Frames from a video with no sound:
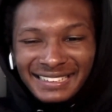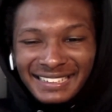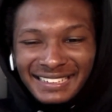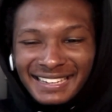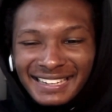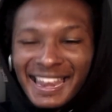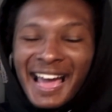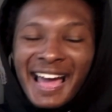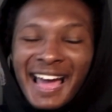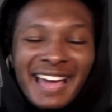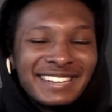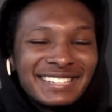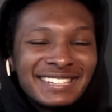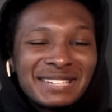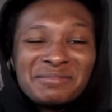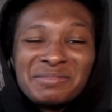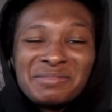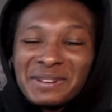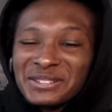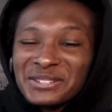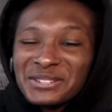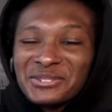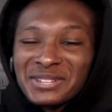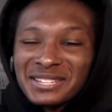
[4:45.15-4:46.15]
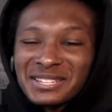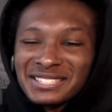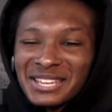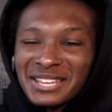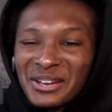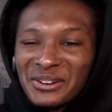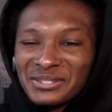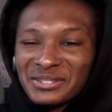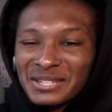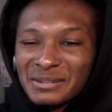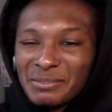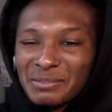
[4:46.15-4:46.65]
Nah, D-Book, you can
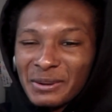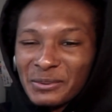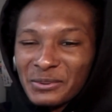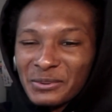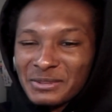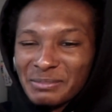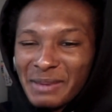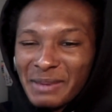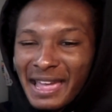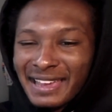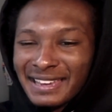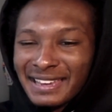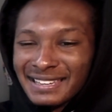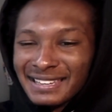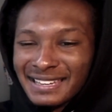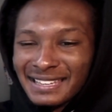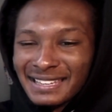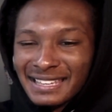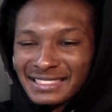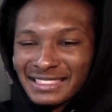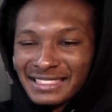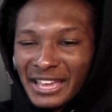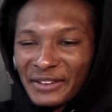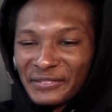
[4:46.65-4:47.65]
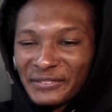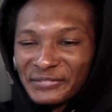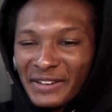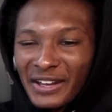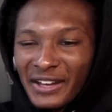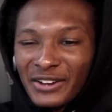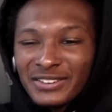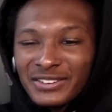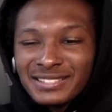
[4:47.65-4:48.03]
tell D-Book was mad he didn't get that foul.